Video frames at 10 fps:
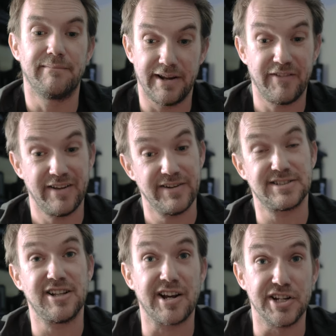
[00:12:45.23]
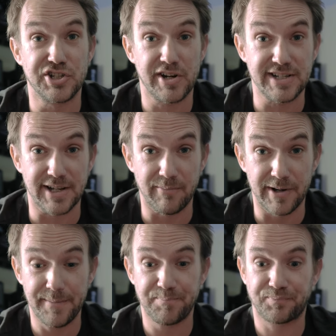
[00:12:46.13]
If it's stuck in a tree
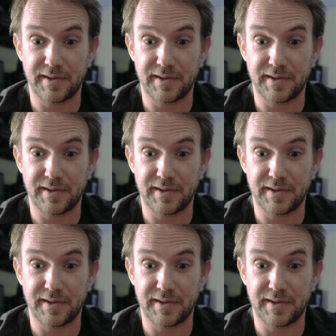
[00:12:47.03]
somewhere,